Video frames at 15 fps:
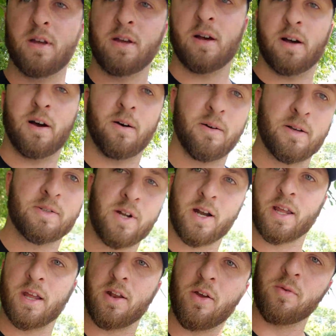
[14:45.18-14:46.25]
I want to try to
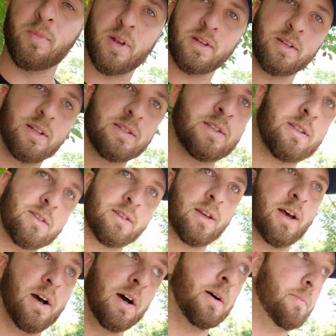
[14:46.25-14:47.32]
get home at a decent
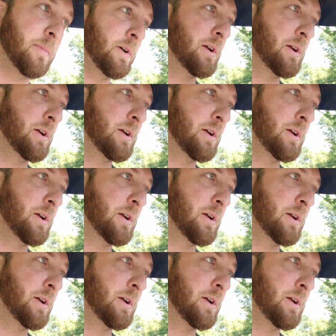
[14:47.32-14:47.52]
time.